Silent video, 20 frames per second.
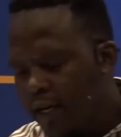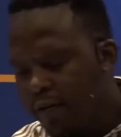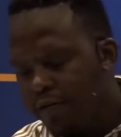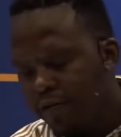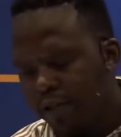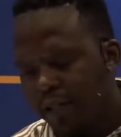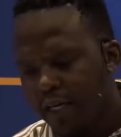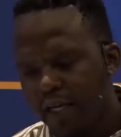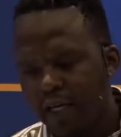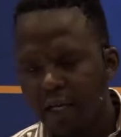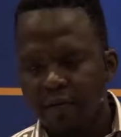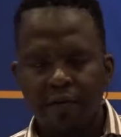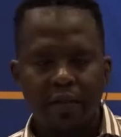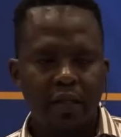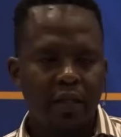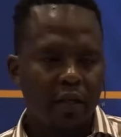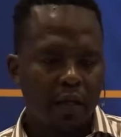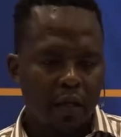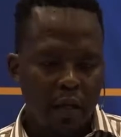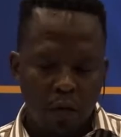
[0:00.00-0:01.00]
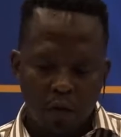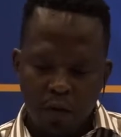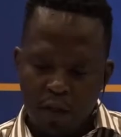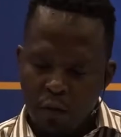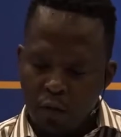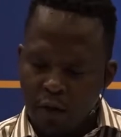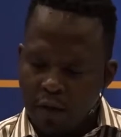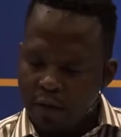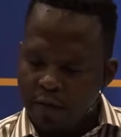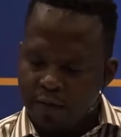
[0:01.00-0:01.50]

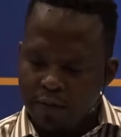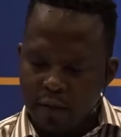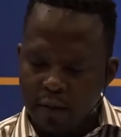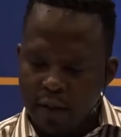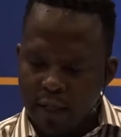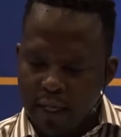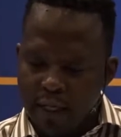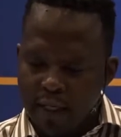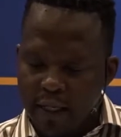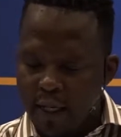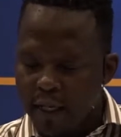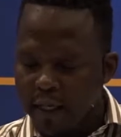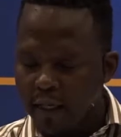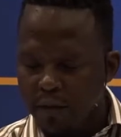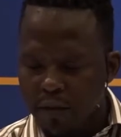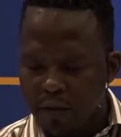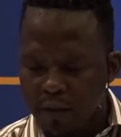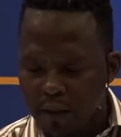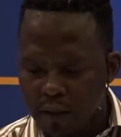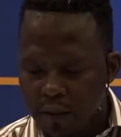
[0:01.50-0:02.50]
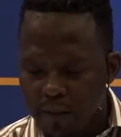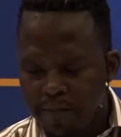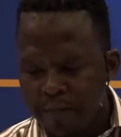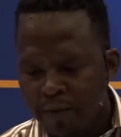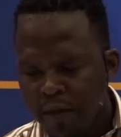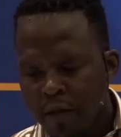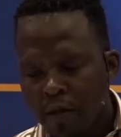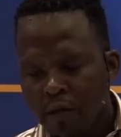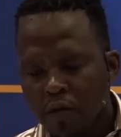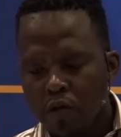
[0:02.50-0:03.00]
everything wonderful under IoT.
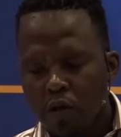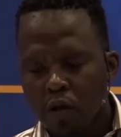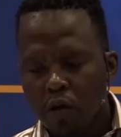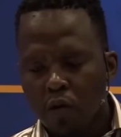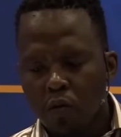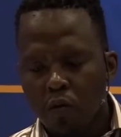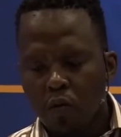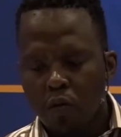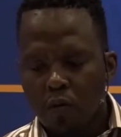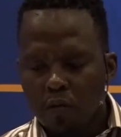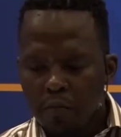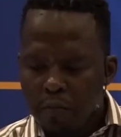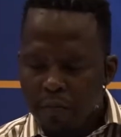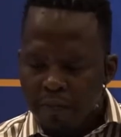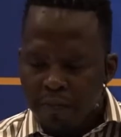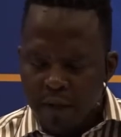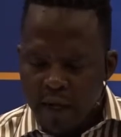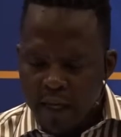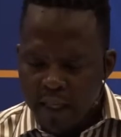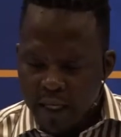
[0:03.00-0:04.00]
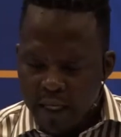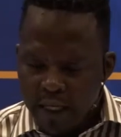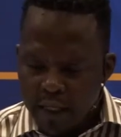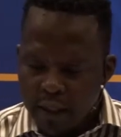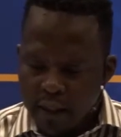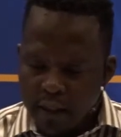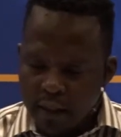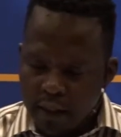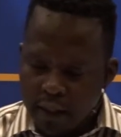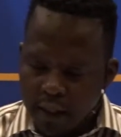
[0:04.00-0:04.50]
So I
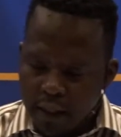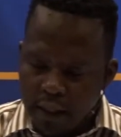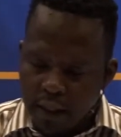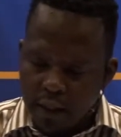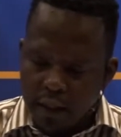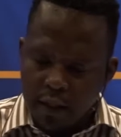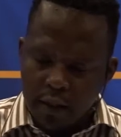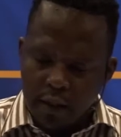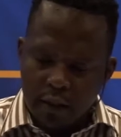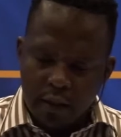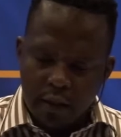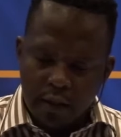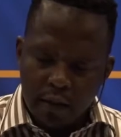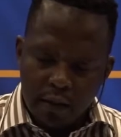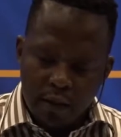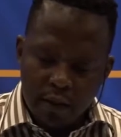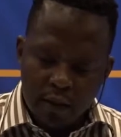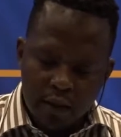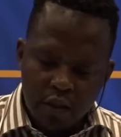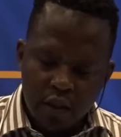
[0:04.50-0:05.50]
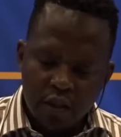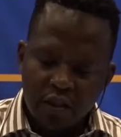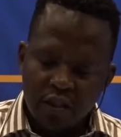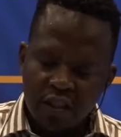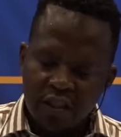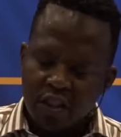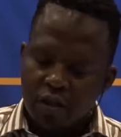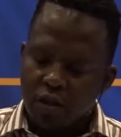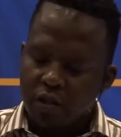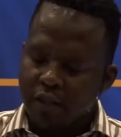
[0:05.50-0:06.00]
think this
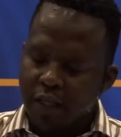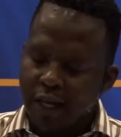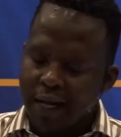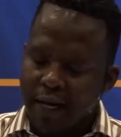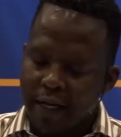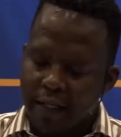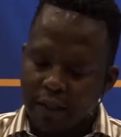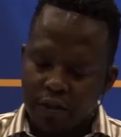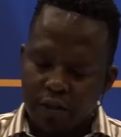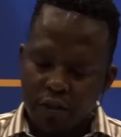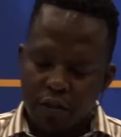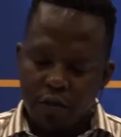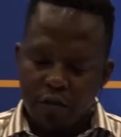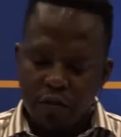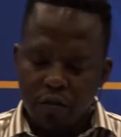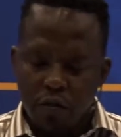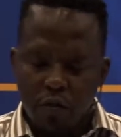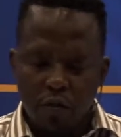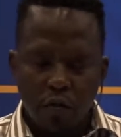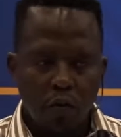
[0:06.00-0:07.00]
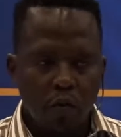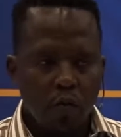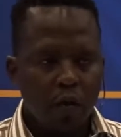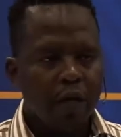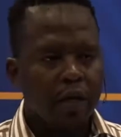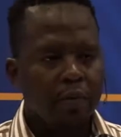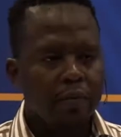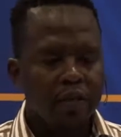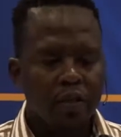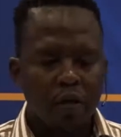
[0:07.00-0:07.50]
slide shows you
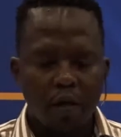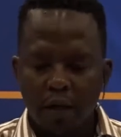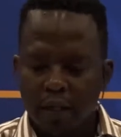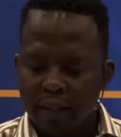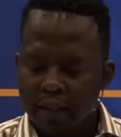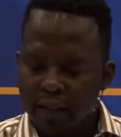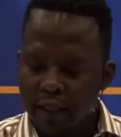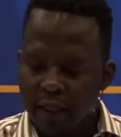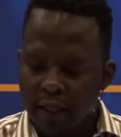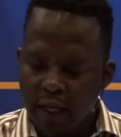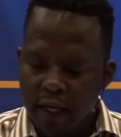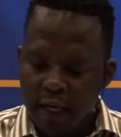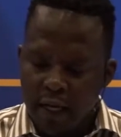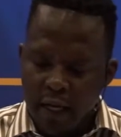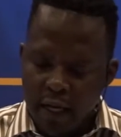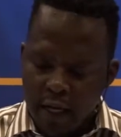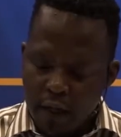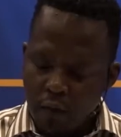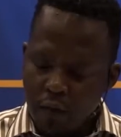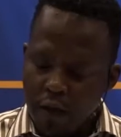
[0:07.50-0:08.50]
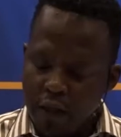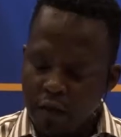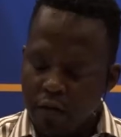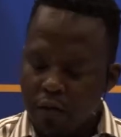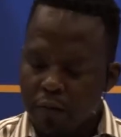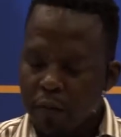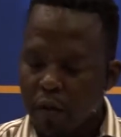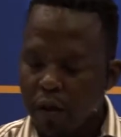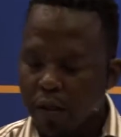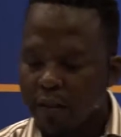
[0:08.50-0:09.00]
where to be targeting and where
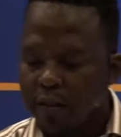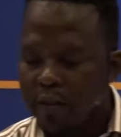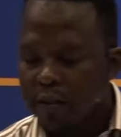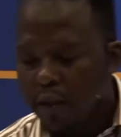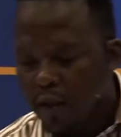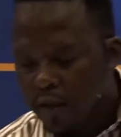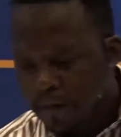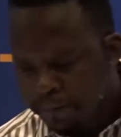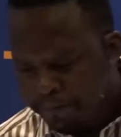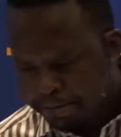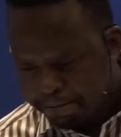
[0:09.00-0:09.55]
those pockets are.